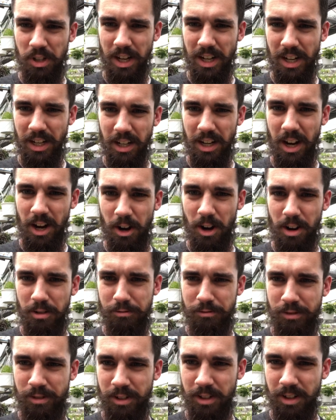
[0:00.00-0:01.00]
taken care
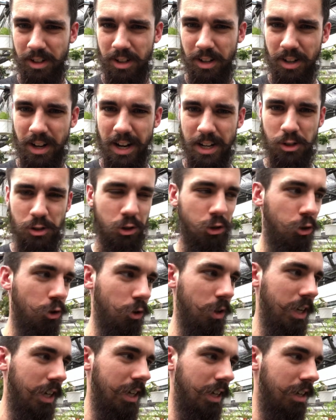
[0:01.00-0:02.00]
of. Nice
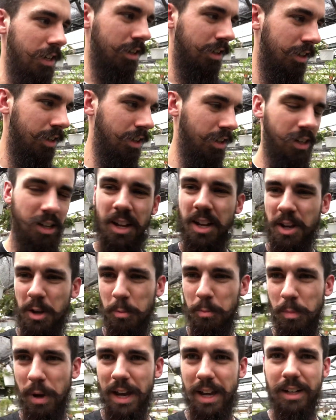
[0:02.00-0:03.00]
green
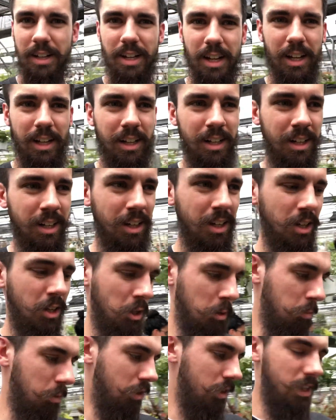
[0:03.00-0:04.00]
Band-Aid.
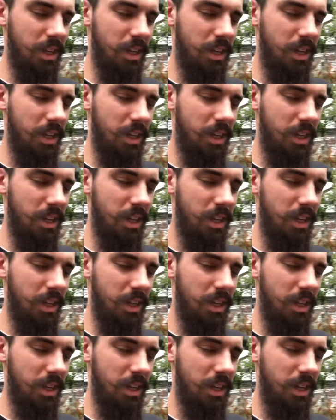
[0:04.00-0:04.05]
But